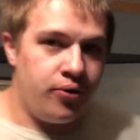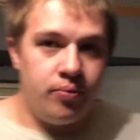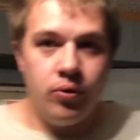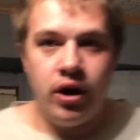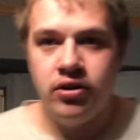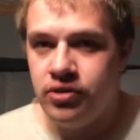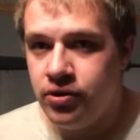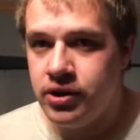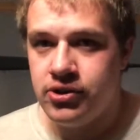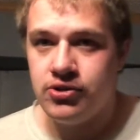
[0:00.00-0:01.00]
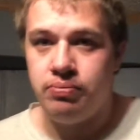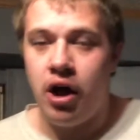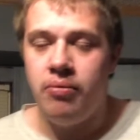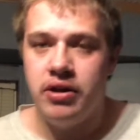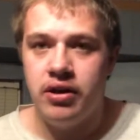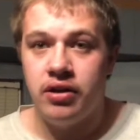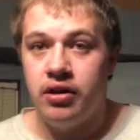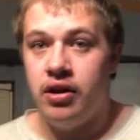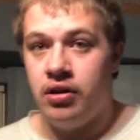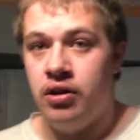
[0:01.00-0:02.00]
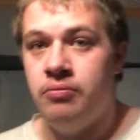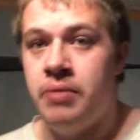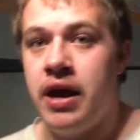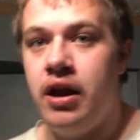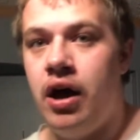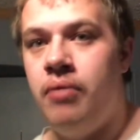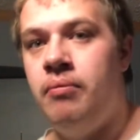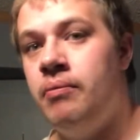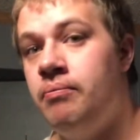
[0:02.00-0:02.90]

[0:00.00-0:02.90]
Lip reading: what I'll do is probably in a little bit I'll